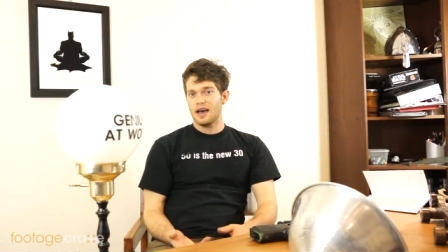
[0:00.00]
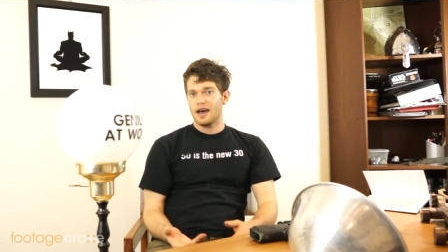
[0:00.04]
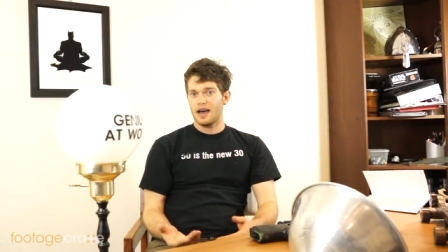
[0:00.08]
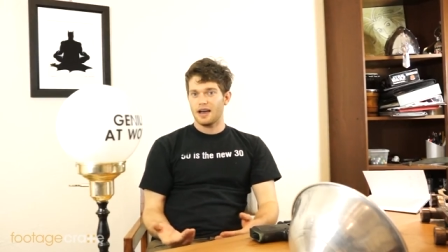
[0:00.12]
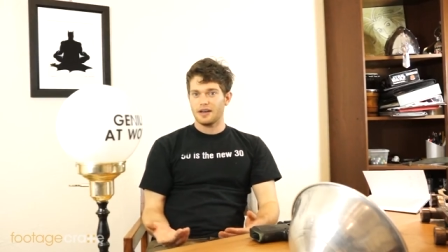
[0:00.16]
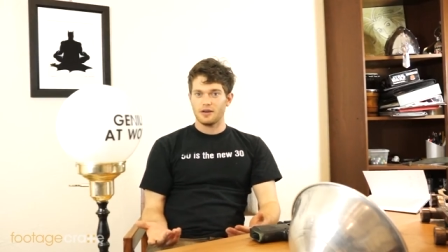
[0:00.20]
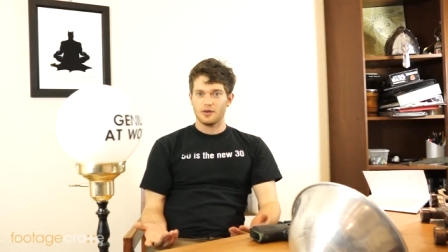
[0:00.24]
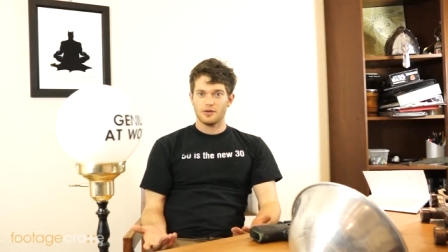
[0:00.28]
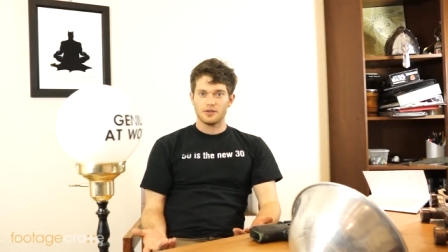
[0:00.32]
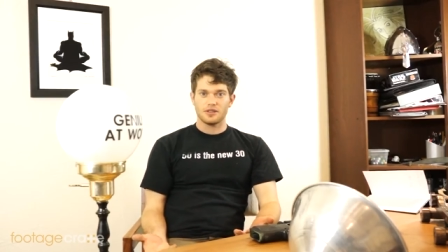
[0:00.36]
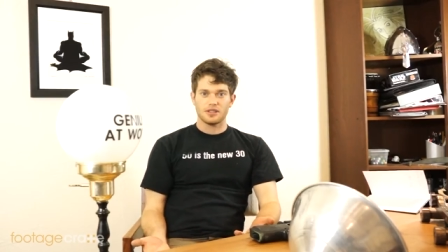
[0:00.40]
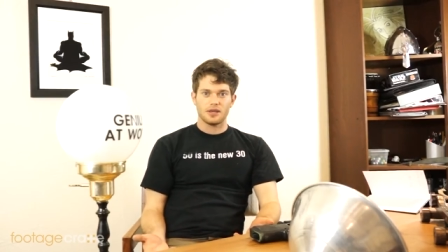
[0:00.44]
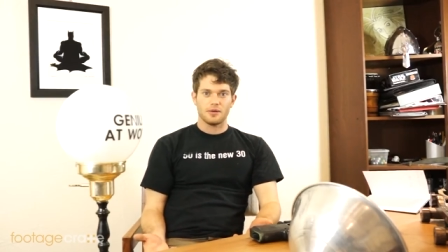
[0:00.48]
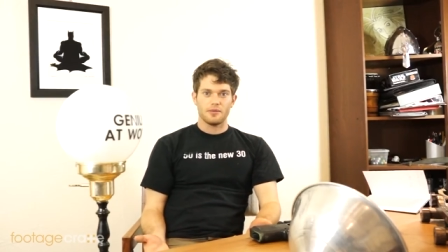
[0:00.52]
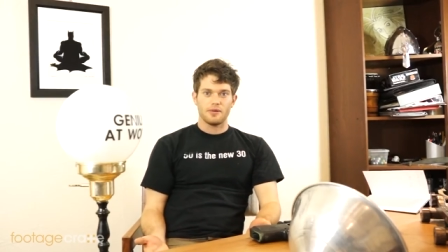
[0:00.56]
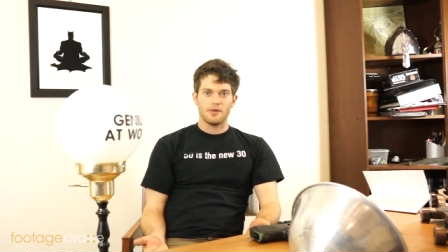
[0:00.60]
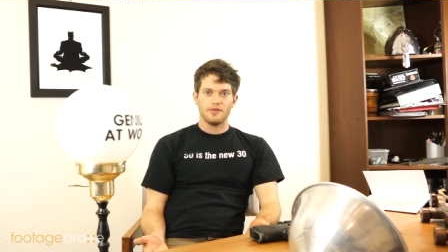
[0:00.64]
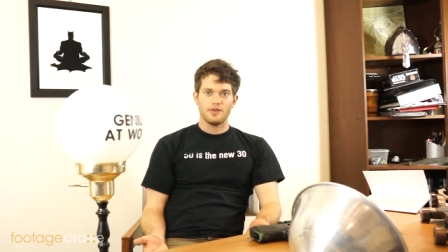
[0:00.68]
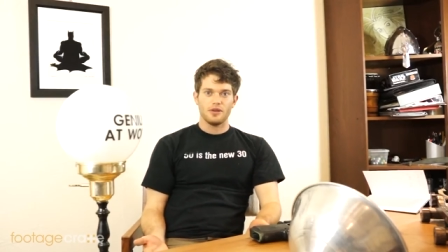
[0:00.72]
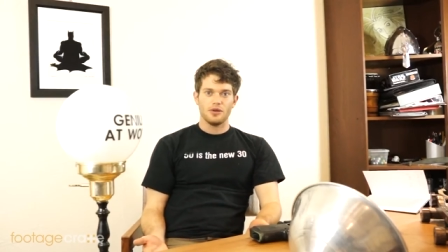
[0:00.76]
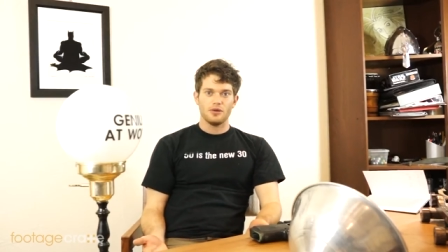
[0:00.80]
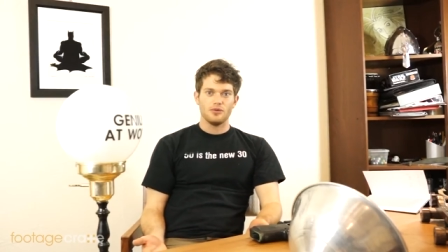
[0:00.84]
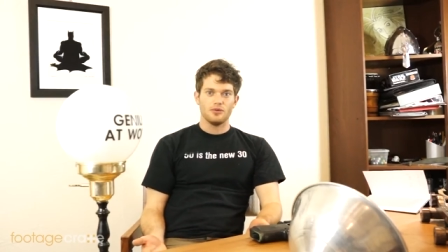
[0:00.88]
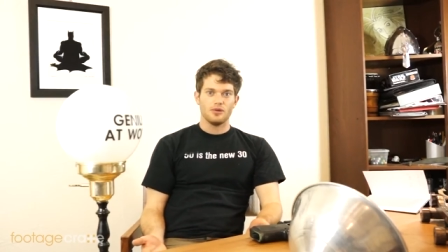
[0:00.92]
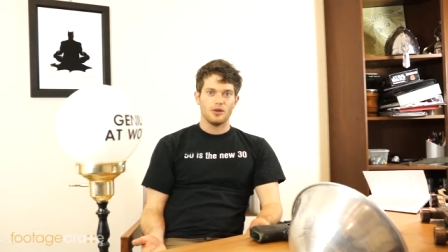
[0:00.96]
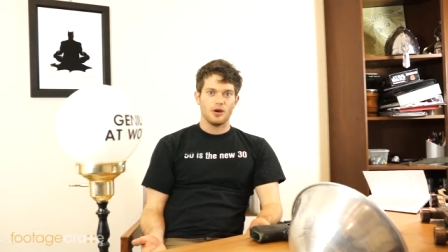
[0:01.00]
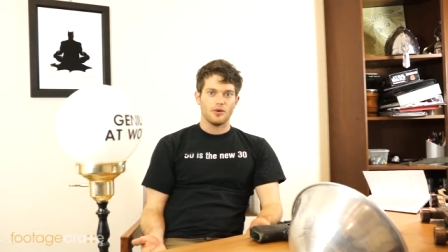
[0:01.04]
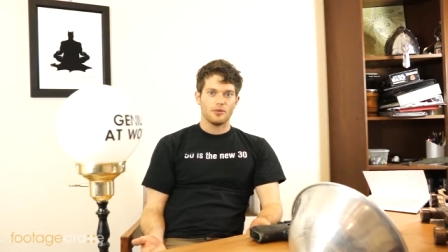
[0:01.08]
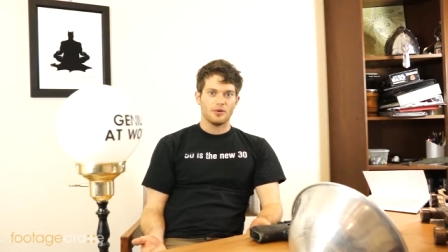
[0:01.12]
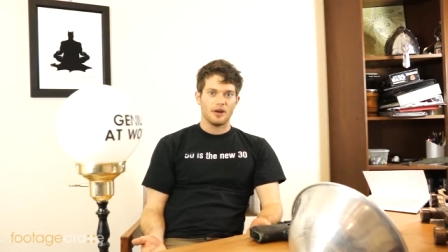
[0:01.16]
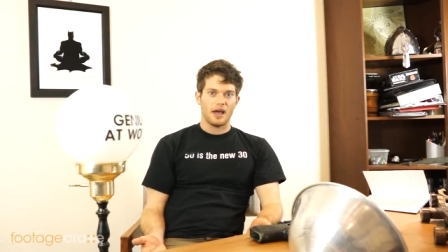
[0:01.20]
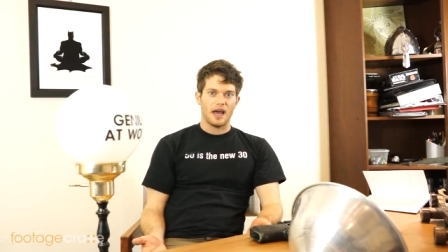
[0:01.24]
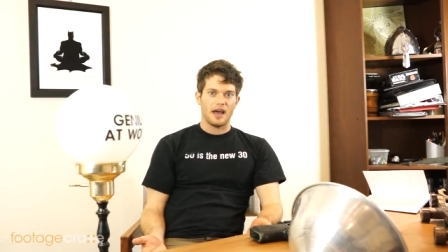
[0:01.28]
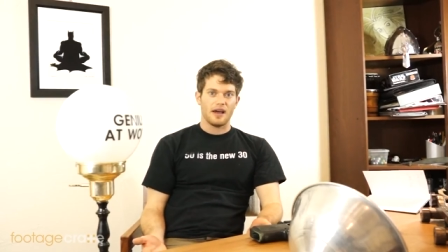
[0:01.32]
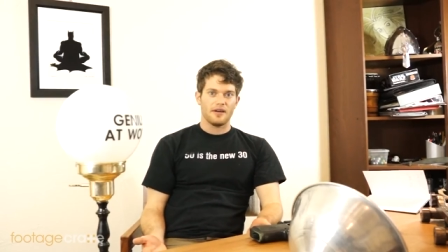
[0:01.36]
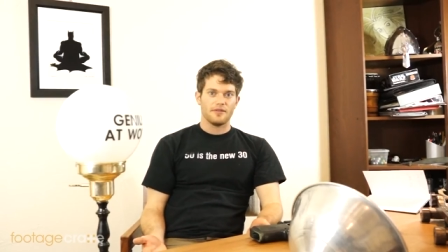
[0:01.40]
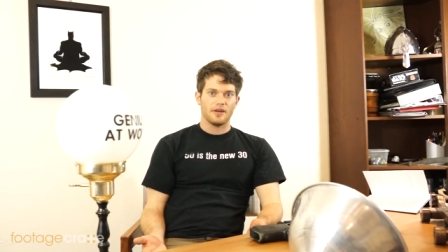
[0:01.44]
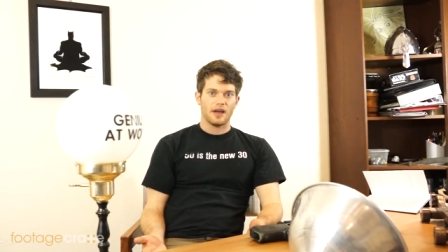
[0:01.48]
I know some of you don't
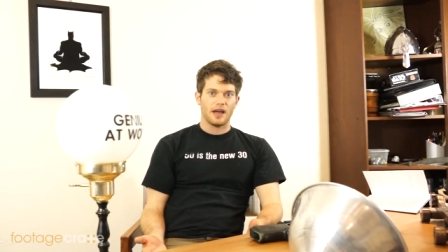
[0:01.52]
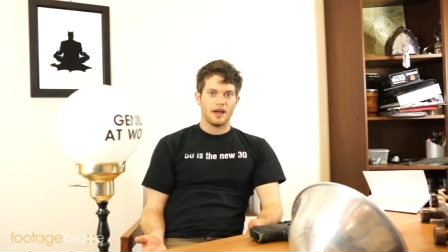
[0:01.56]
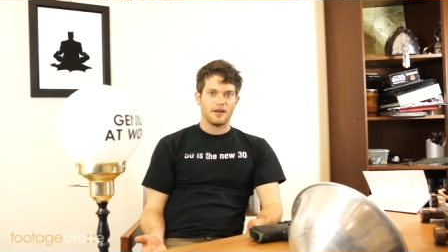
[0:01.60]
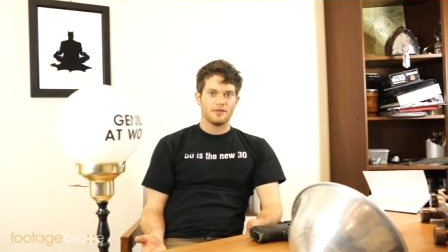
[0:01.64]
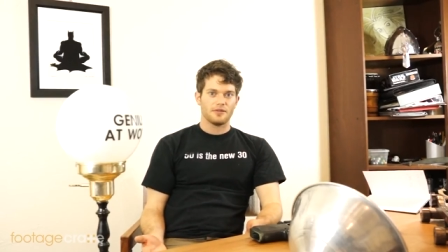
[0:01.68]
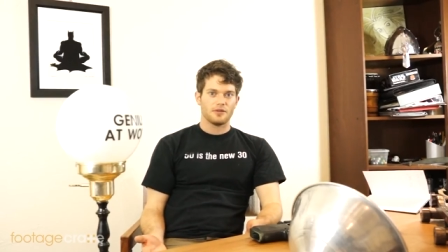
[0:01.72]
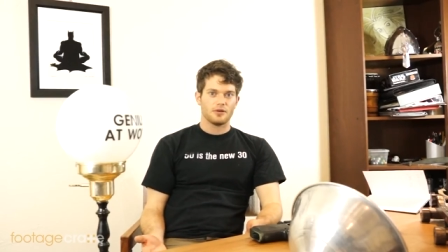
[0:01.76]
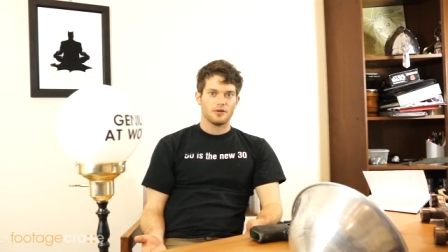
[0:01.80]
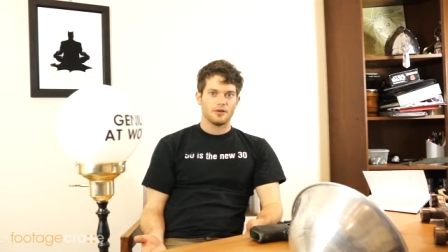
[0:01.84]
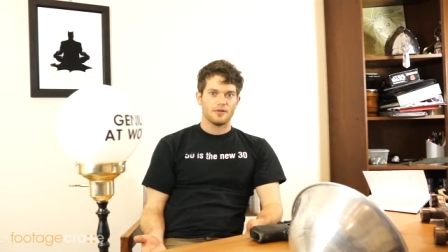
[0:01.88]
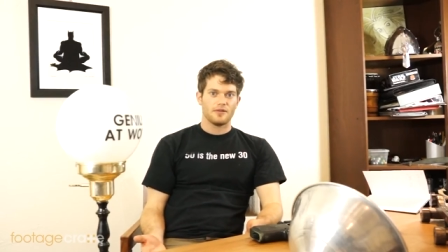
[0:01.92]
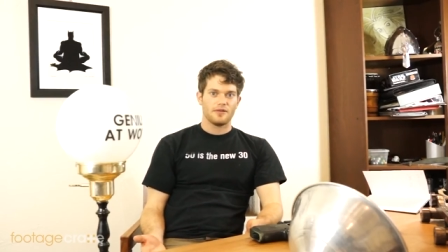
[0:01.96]
have After